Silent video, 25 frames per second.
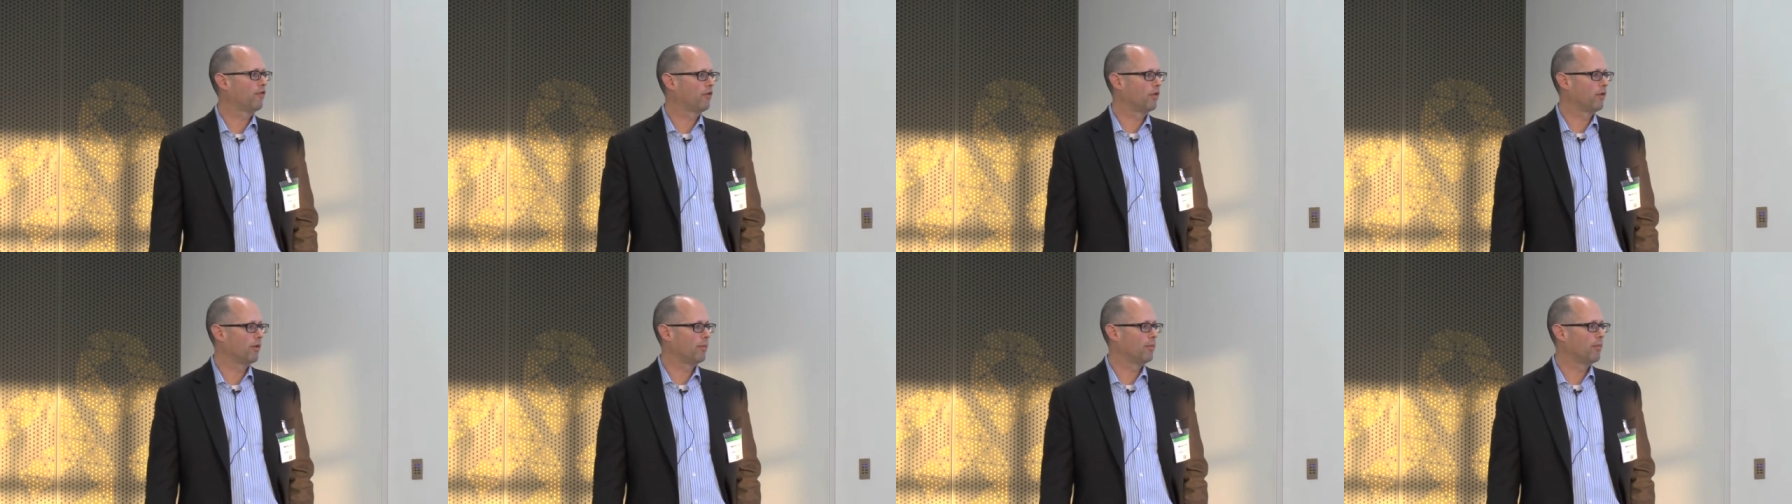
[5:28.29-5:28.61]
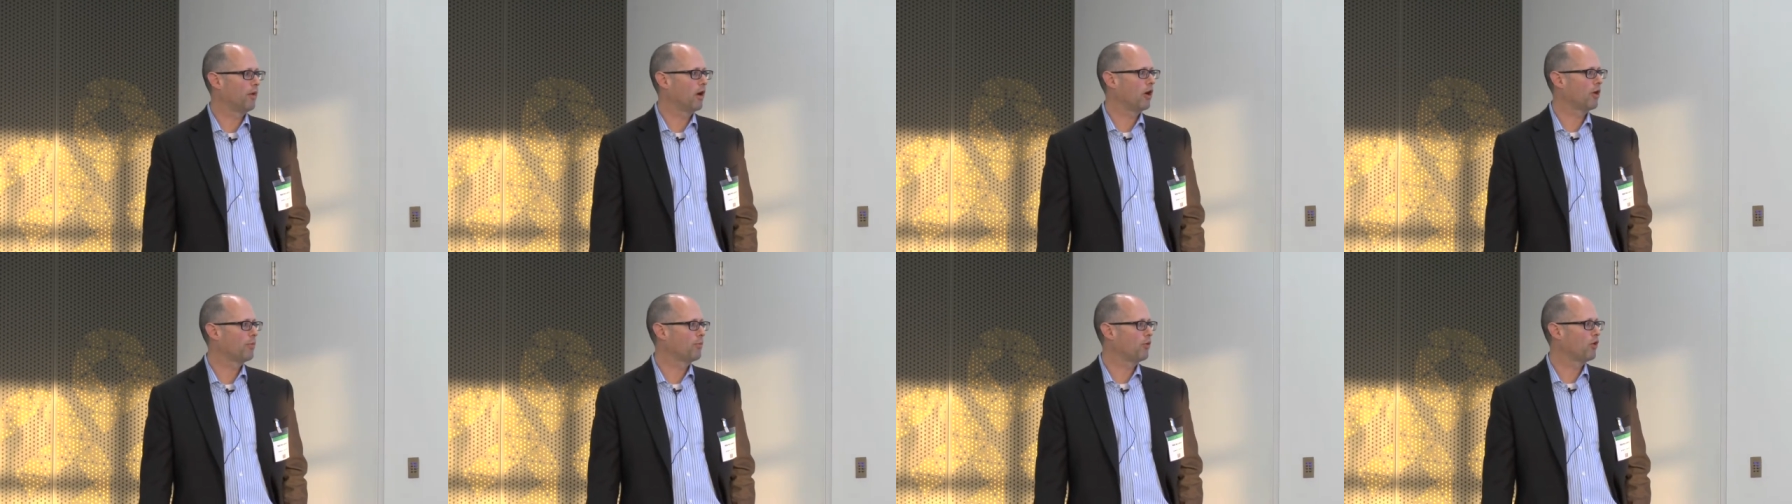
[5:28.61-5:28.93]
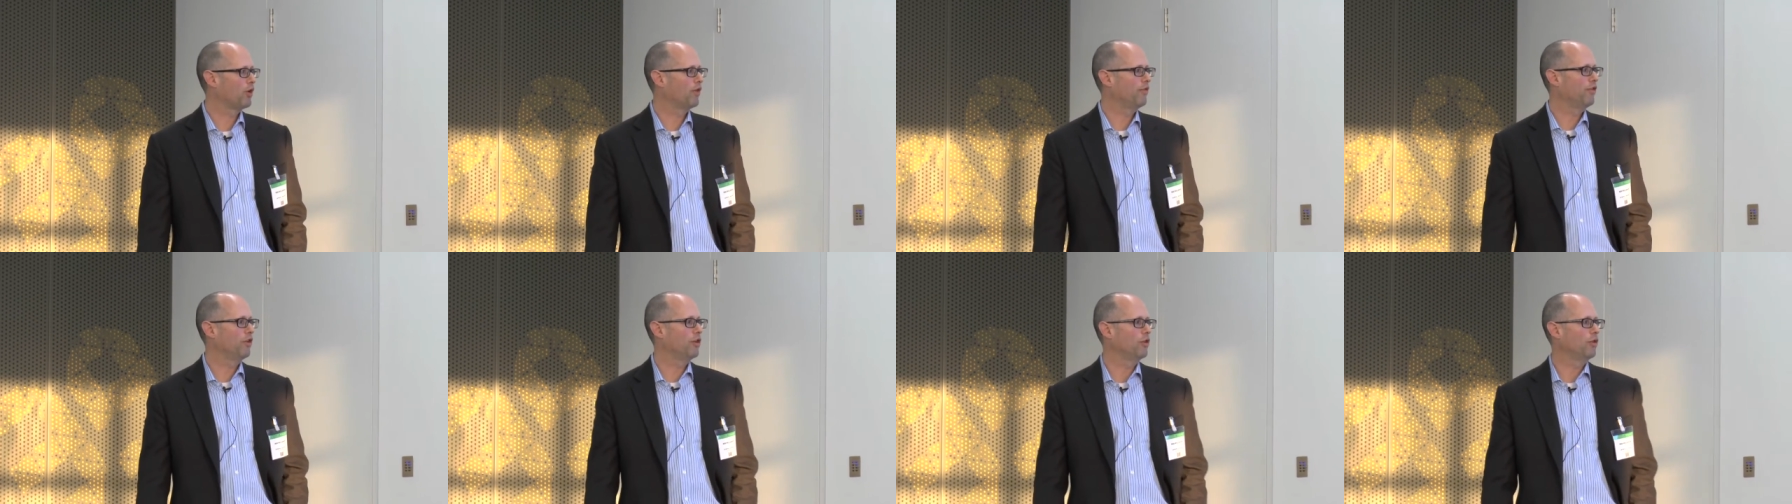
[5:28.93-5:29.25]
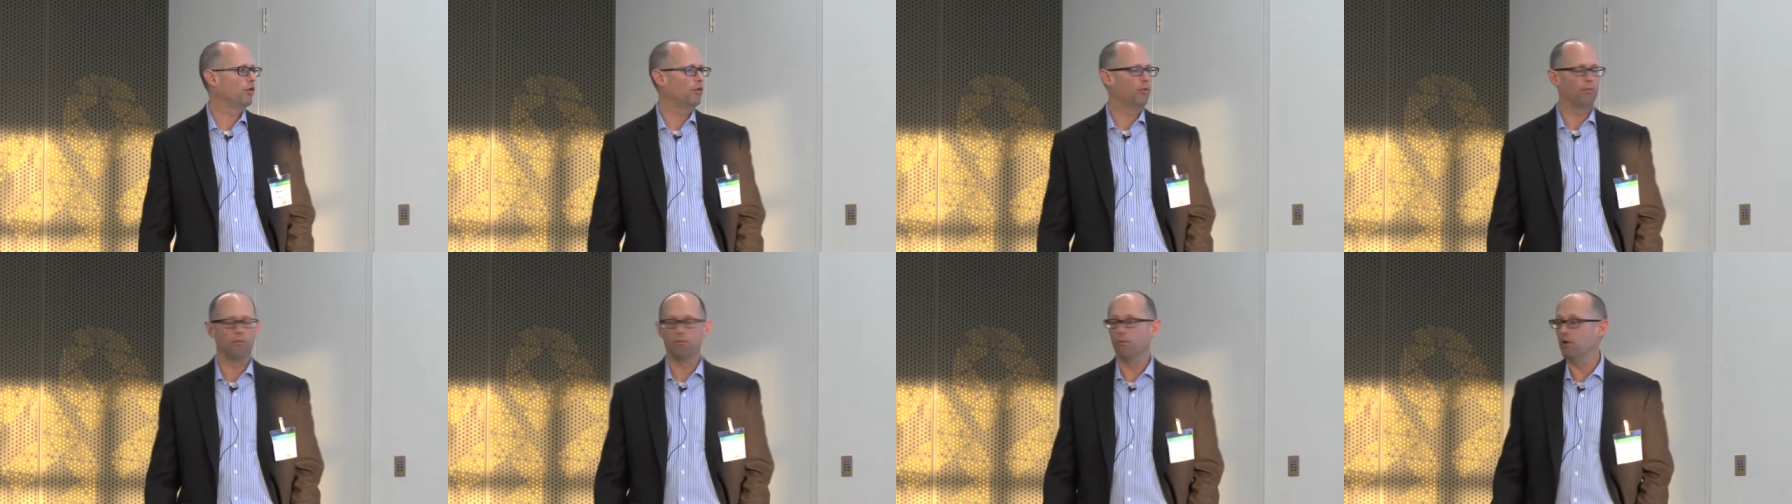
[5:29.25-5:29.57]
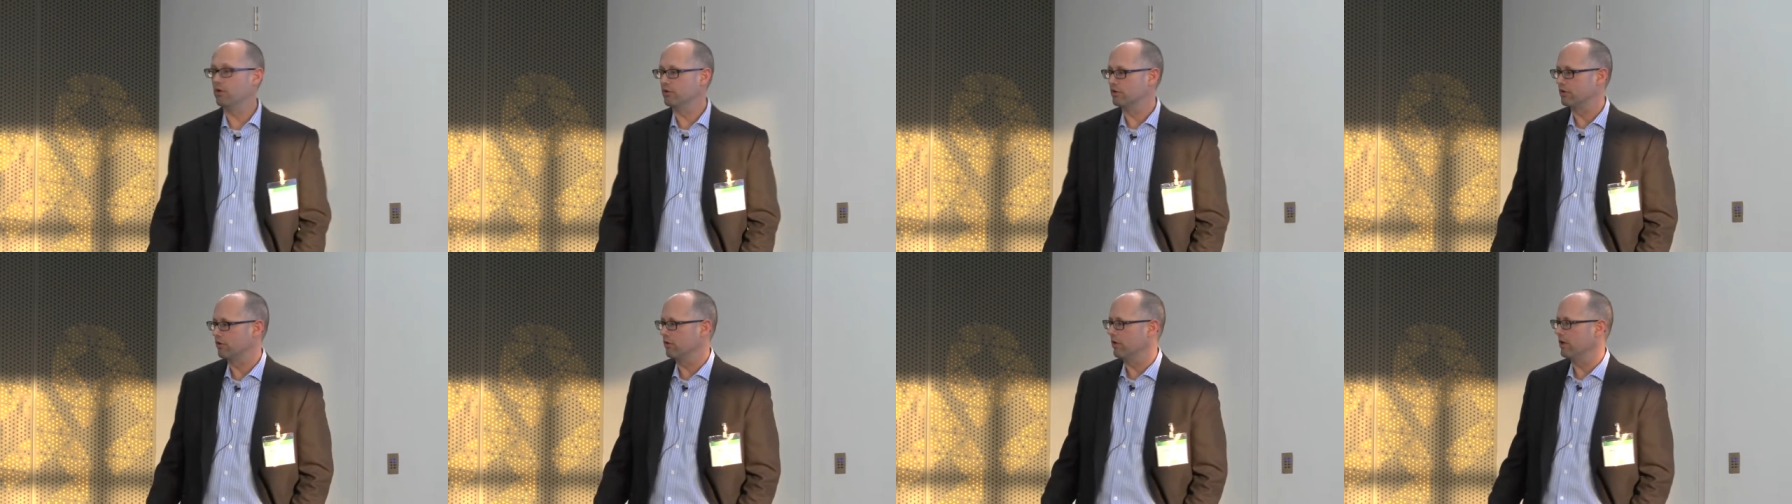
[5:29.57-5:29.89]
from our point of view,
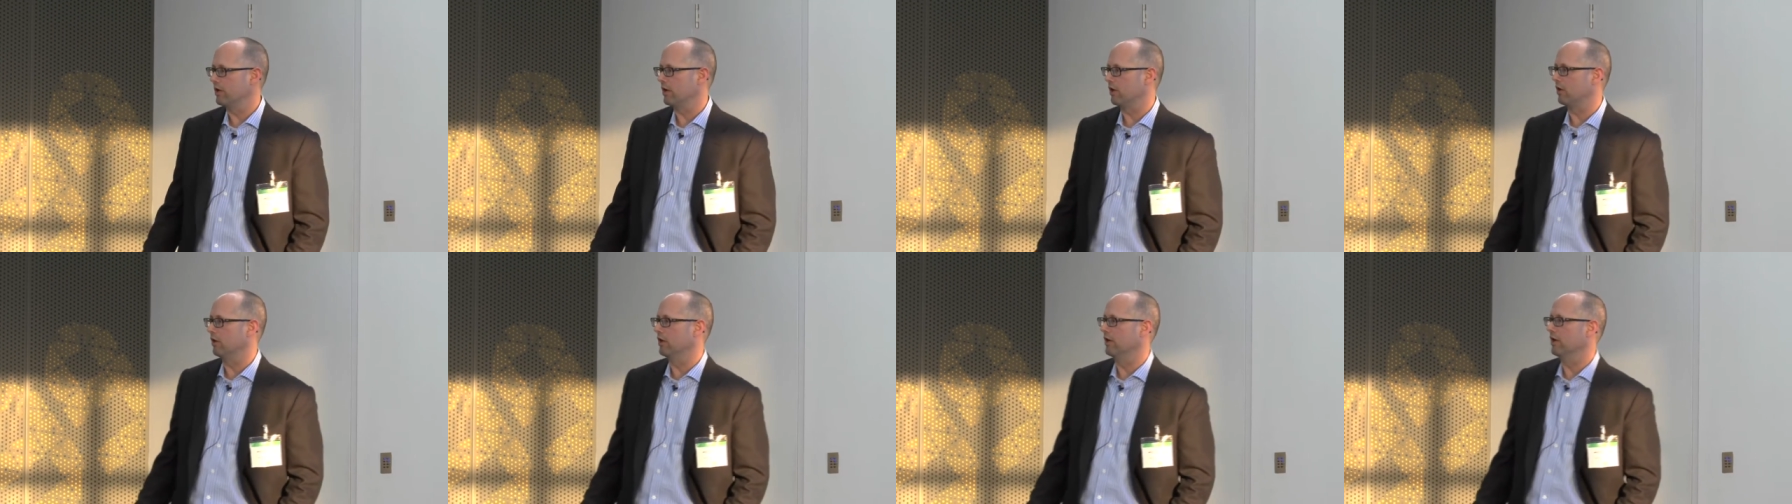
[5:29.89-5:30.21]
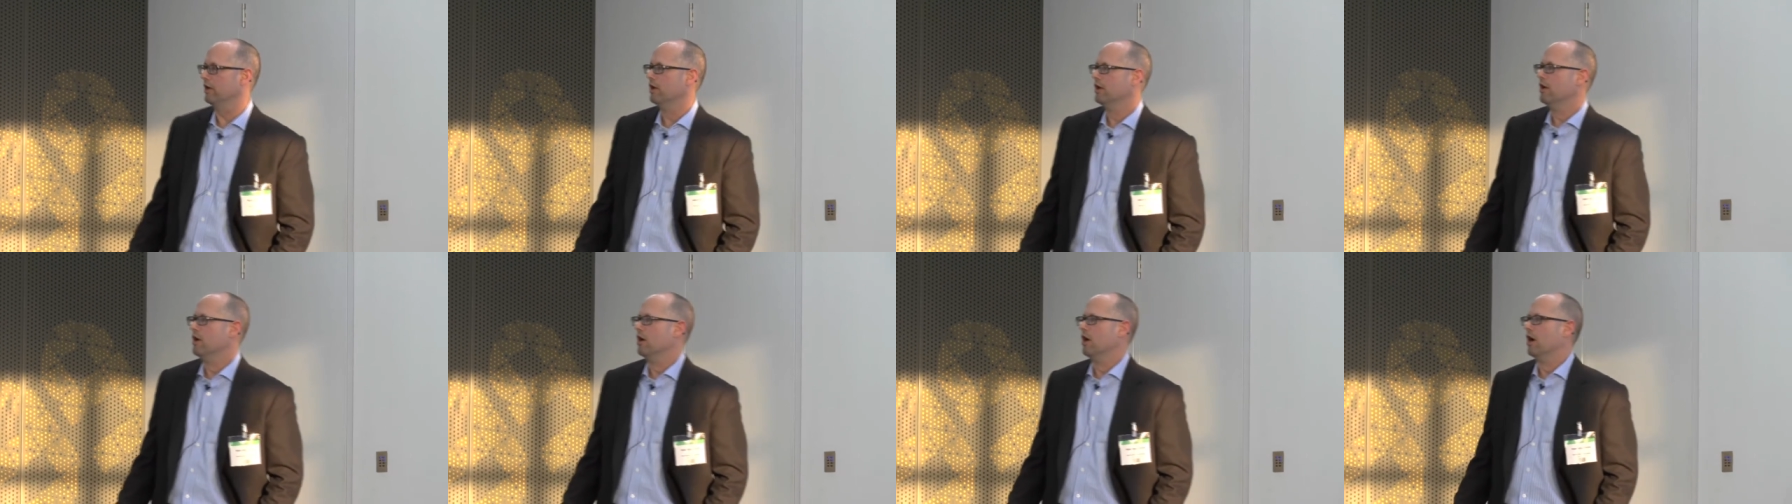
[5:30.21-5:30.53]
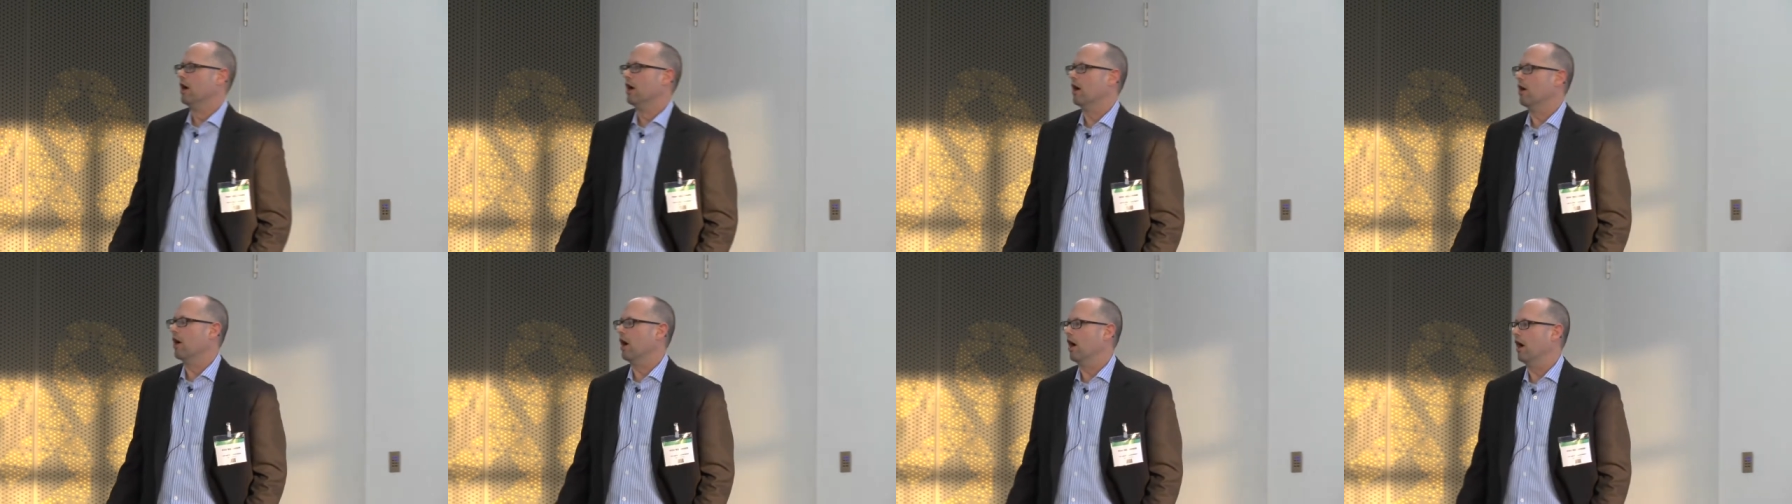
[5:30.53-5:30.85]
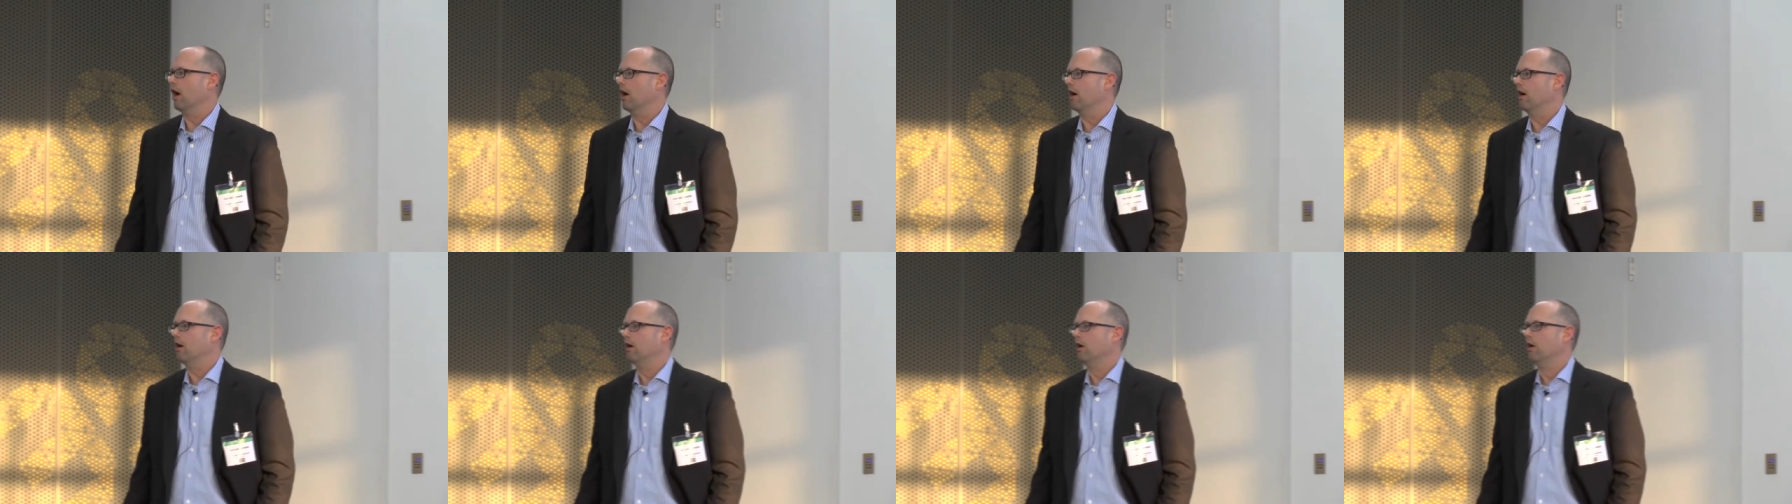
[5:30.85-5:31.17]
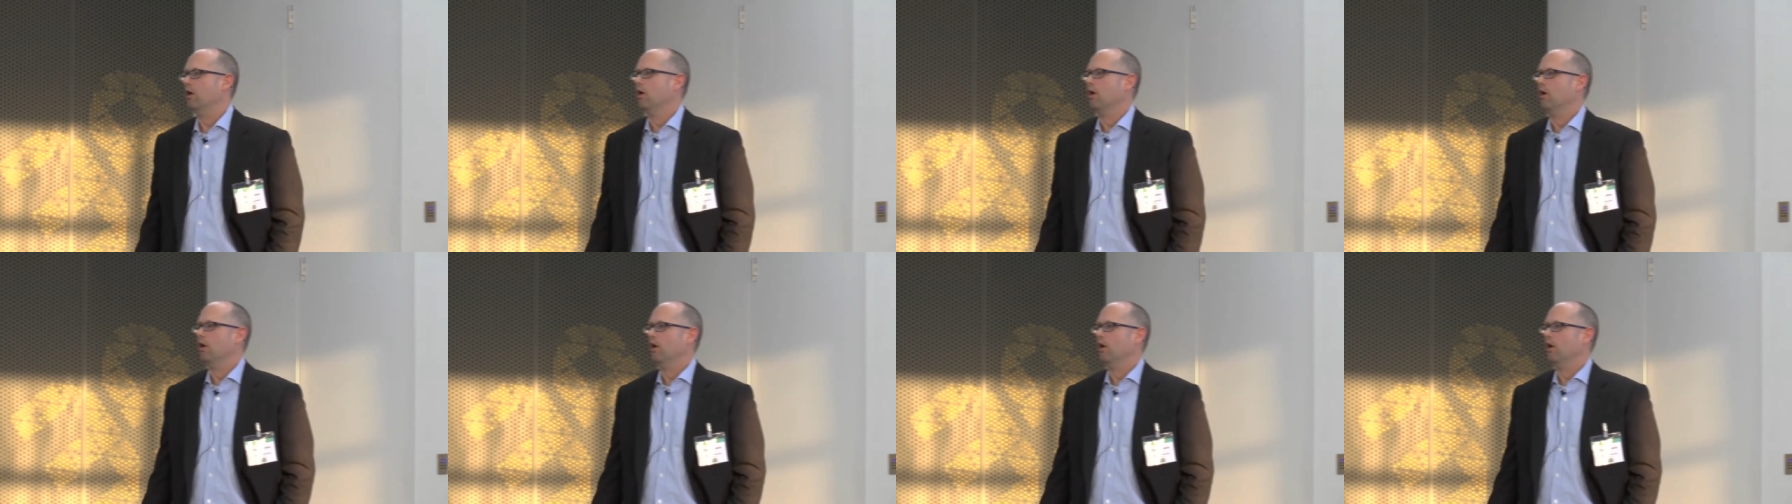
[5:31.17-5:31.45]
most critically, uh,